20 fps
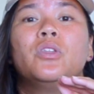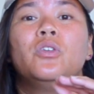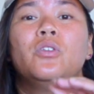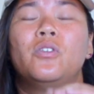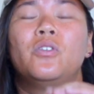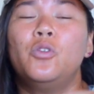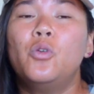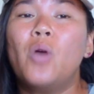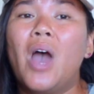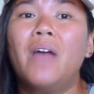
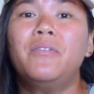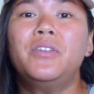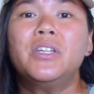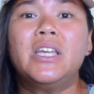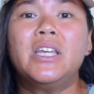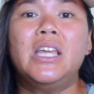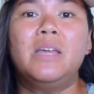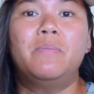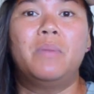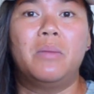You have to
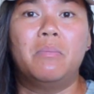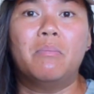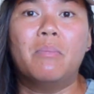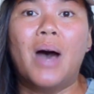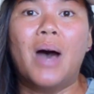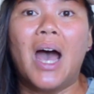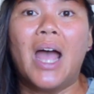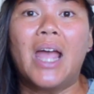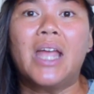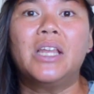keep in
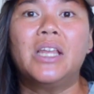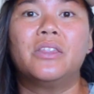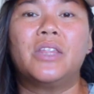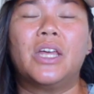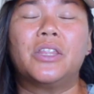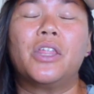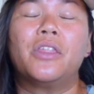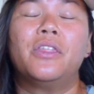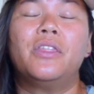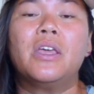mind
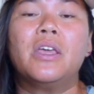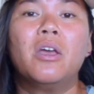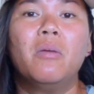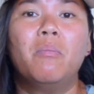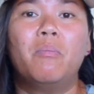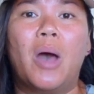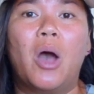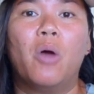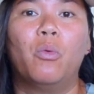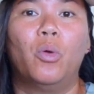that the thing
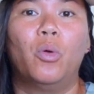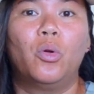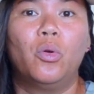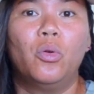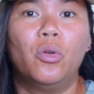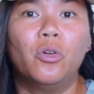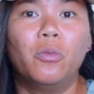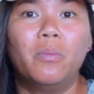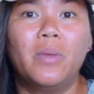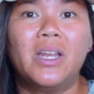about
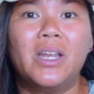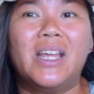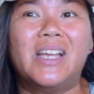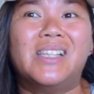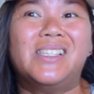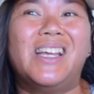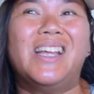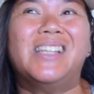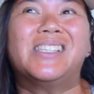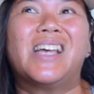recruitment
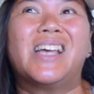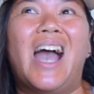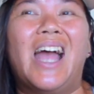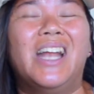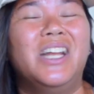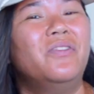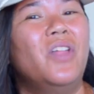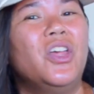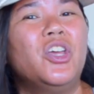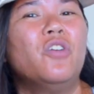is it's
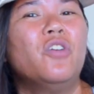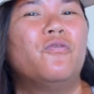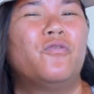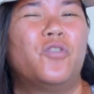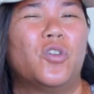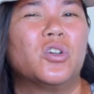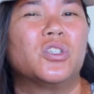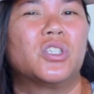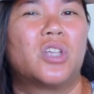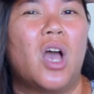kind of like a
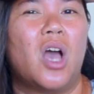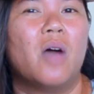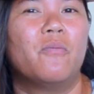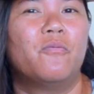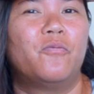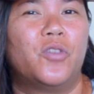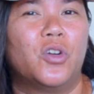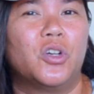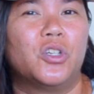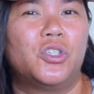first
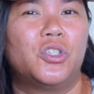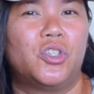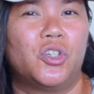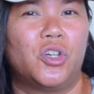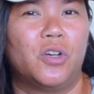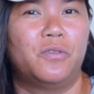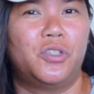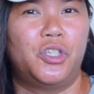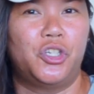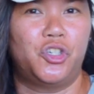come, first
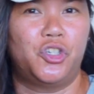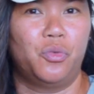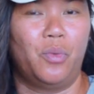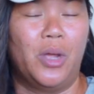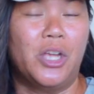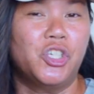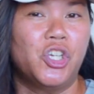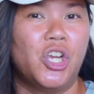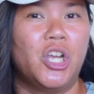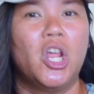serve
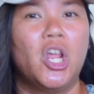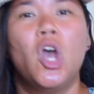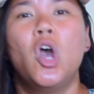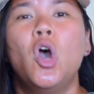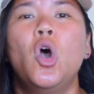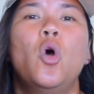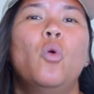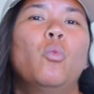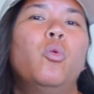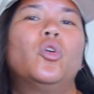situation.
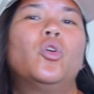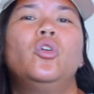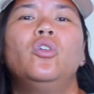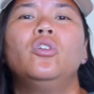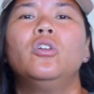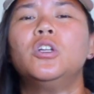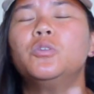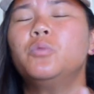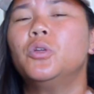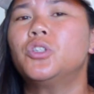
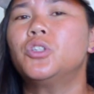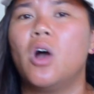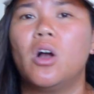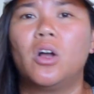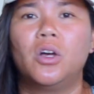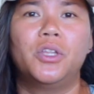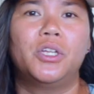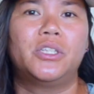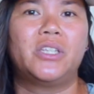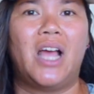Recruiters will
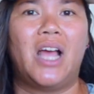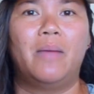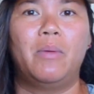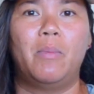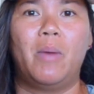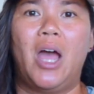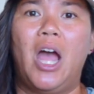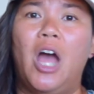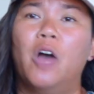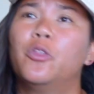talk all the time
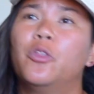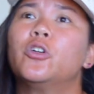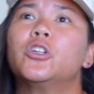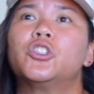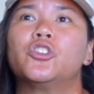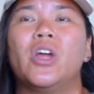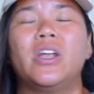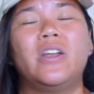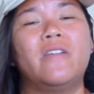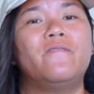about how they're
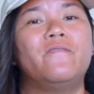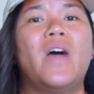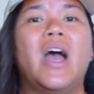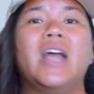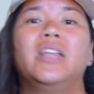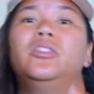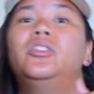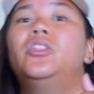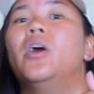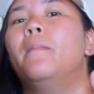trying to
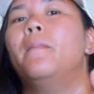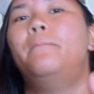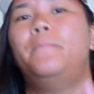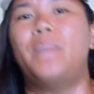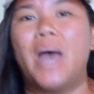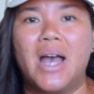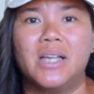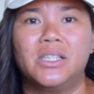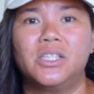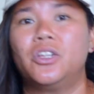find the
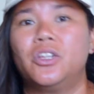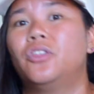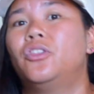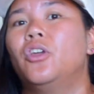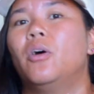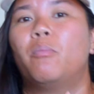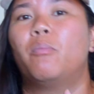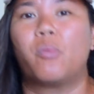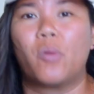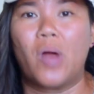best,
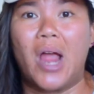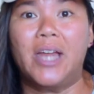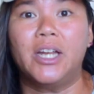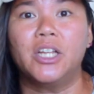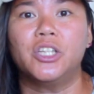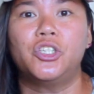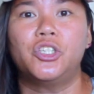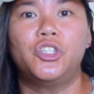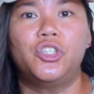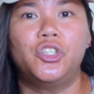the
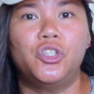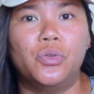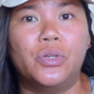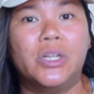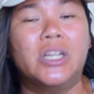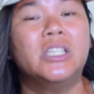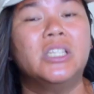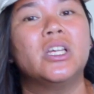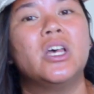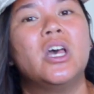brightest
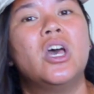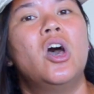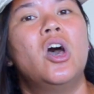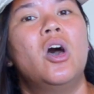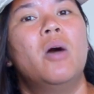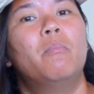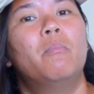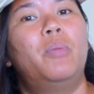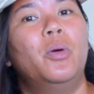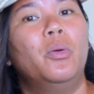students,
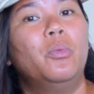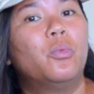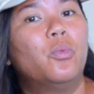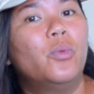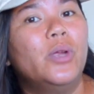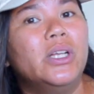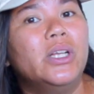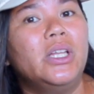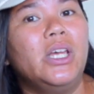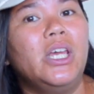but
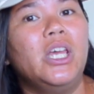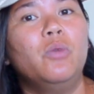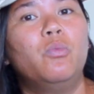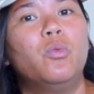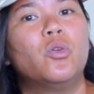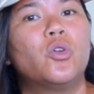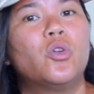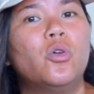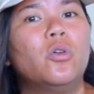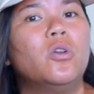really
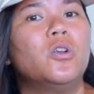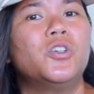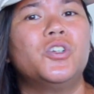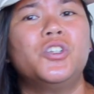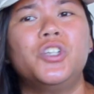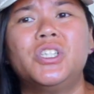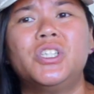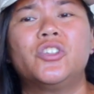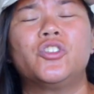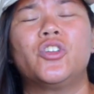recruiters are
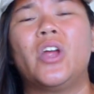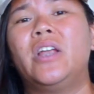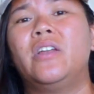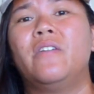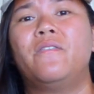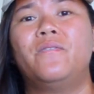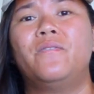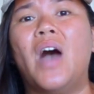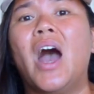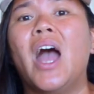just trying
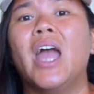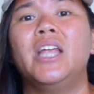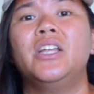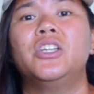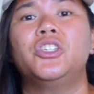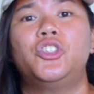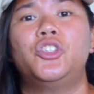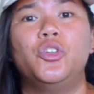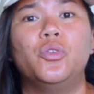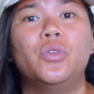to
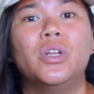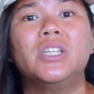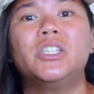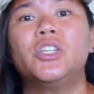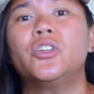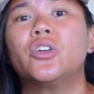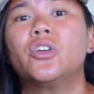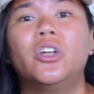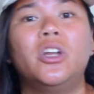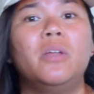find students
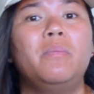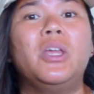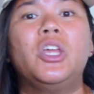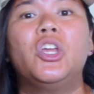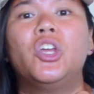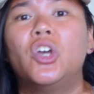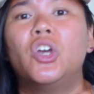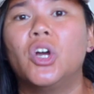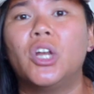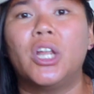that are going to
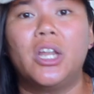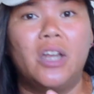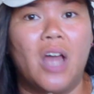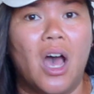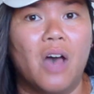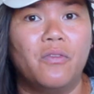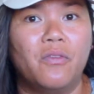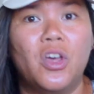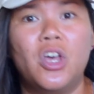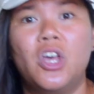be good
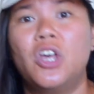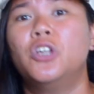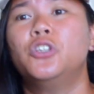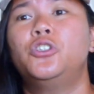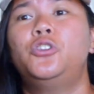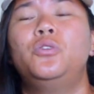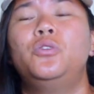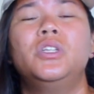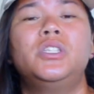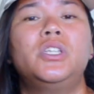enough.
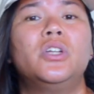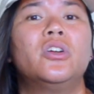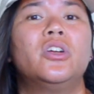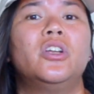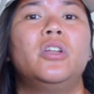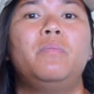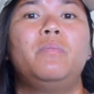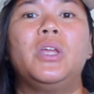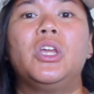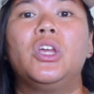Students that are
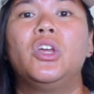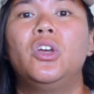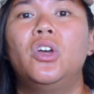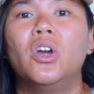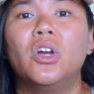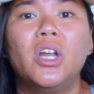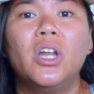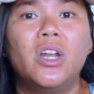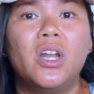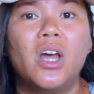going to be
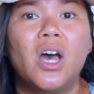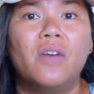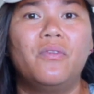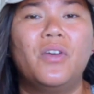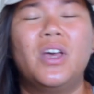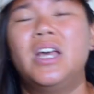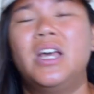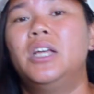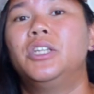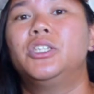good
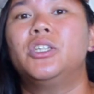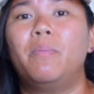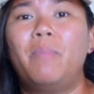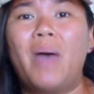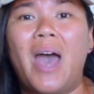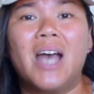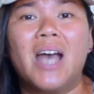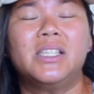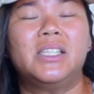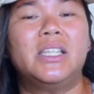enough to
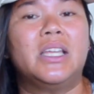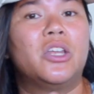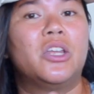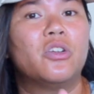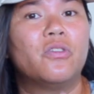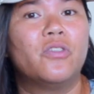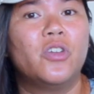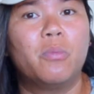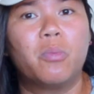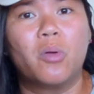pass the
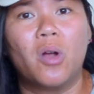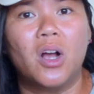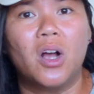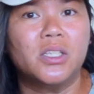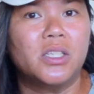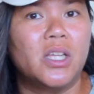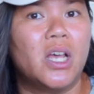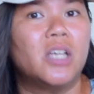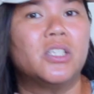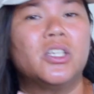interview
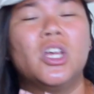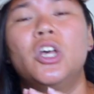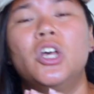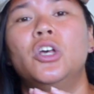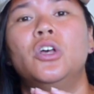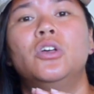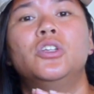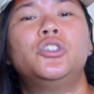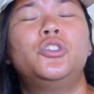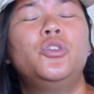process,
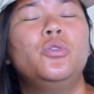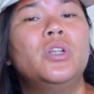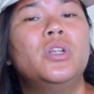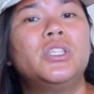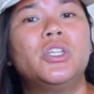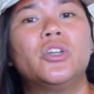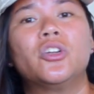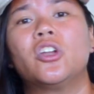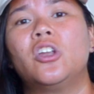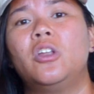
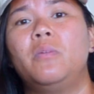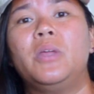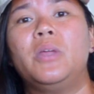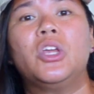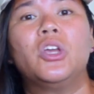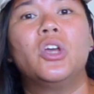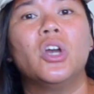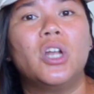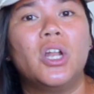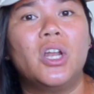students that are going to be
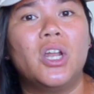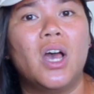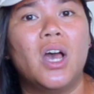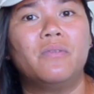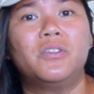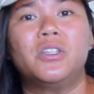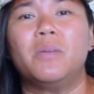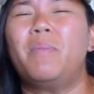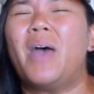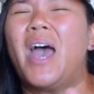good
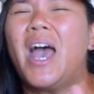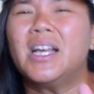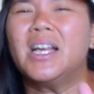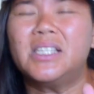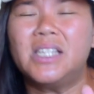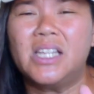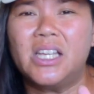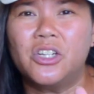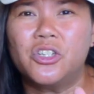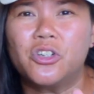enough to
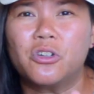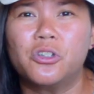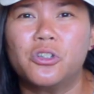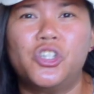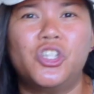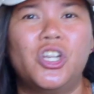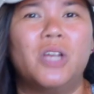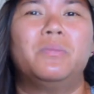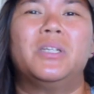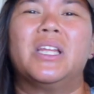pass the
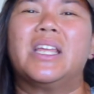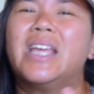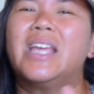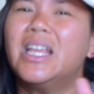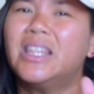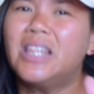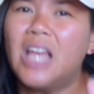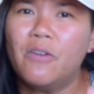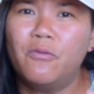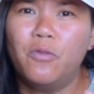internship, to
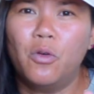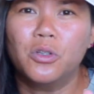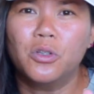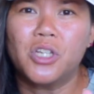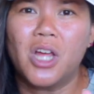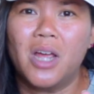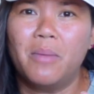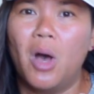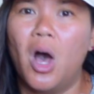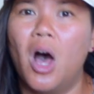get that
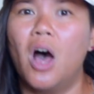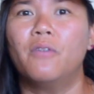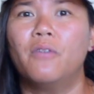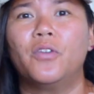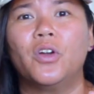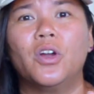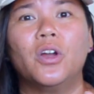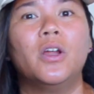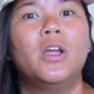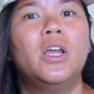full-time
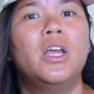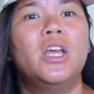offer.